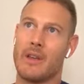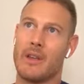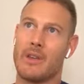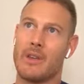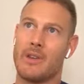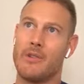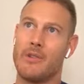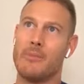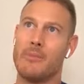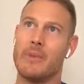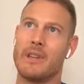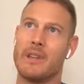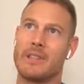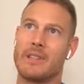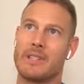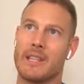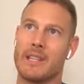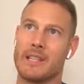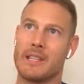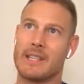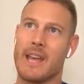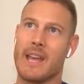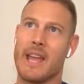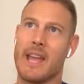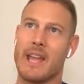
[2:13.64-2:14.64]

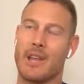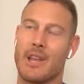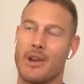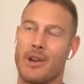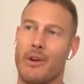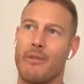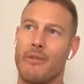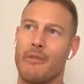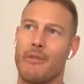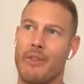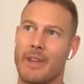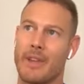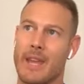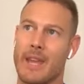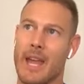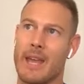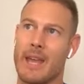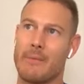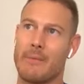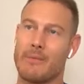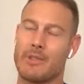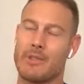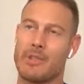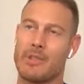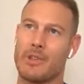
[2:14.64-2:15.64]
humanistic take of the
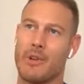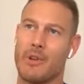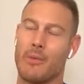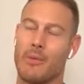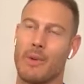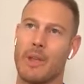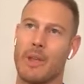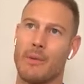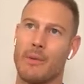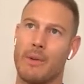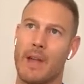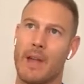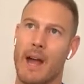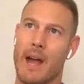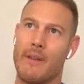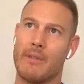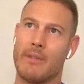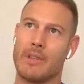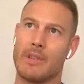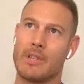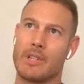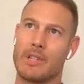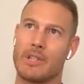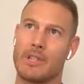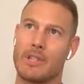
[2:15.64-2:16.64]
games. We
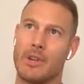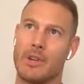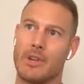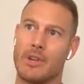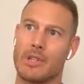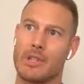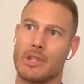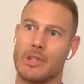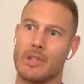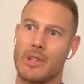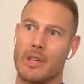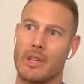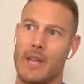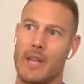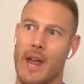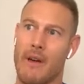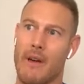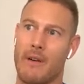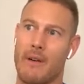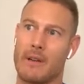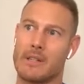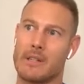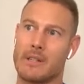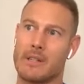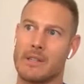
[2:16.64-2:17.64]
haven't stuck to the
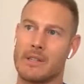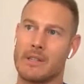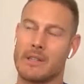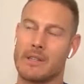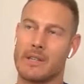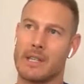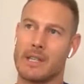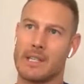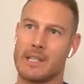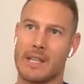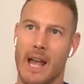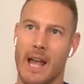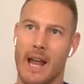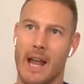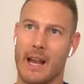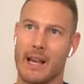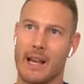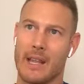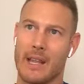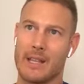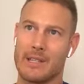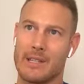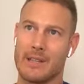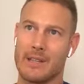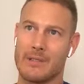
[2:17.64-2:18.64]
characters
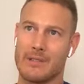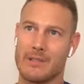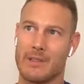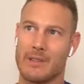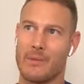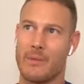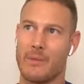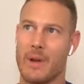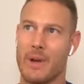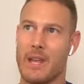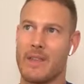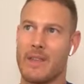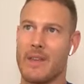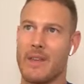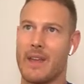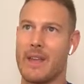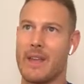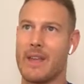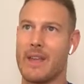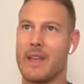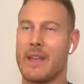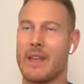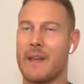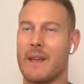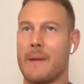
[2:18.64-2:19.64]
exactly in terms of the way
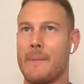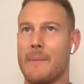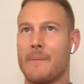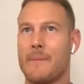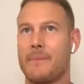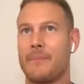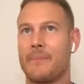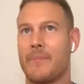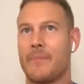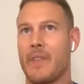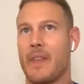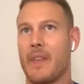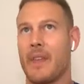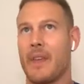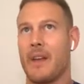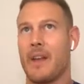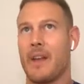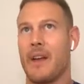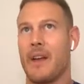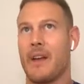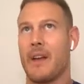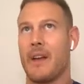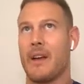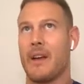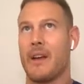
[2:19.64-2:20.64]
they
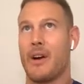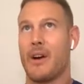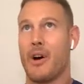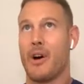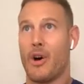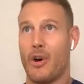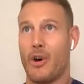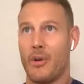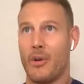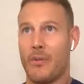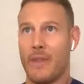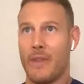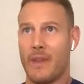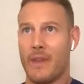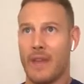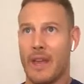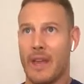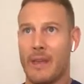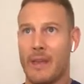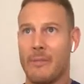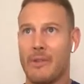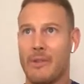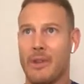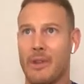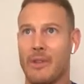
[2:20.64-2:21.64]
are in the
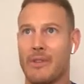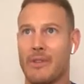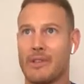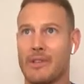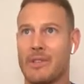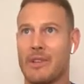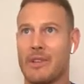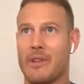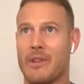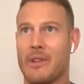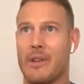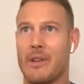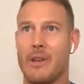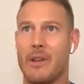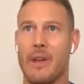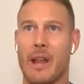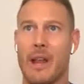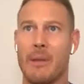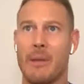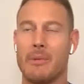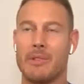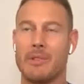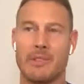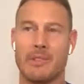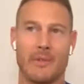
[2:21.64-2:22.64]
game. There's certain
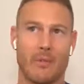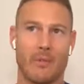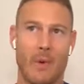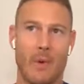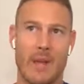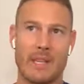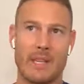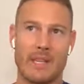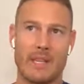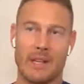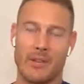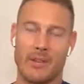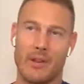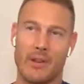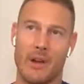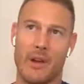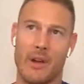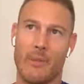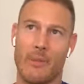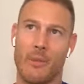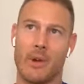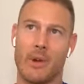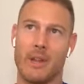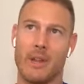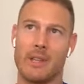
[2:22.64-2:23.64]
elements of Wesker that I
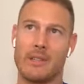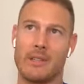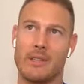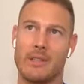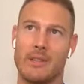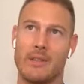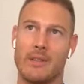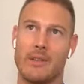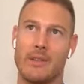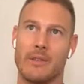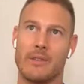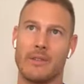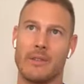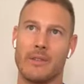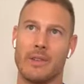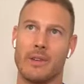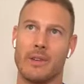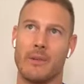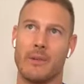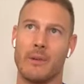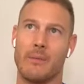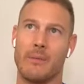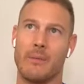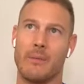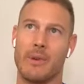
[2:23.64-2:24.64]
wanted to,
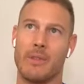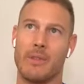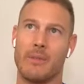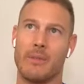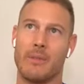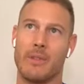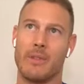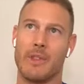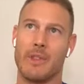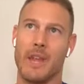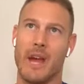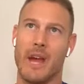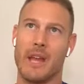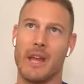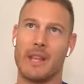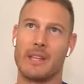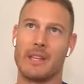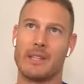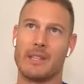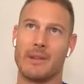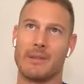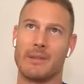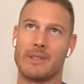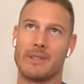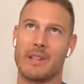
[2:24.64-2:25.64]
with
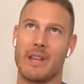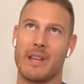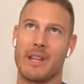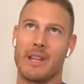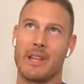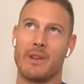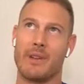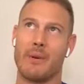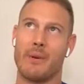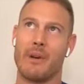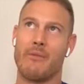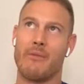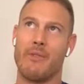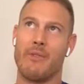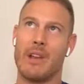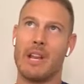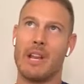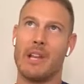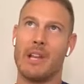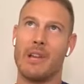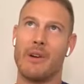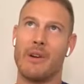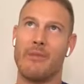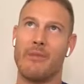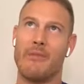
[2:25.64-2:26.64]
Johannes, I was like, I
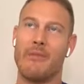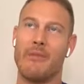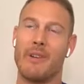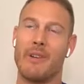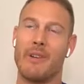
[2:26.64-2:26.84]
really love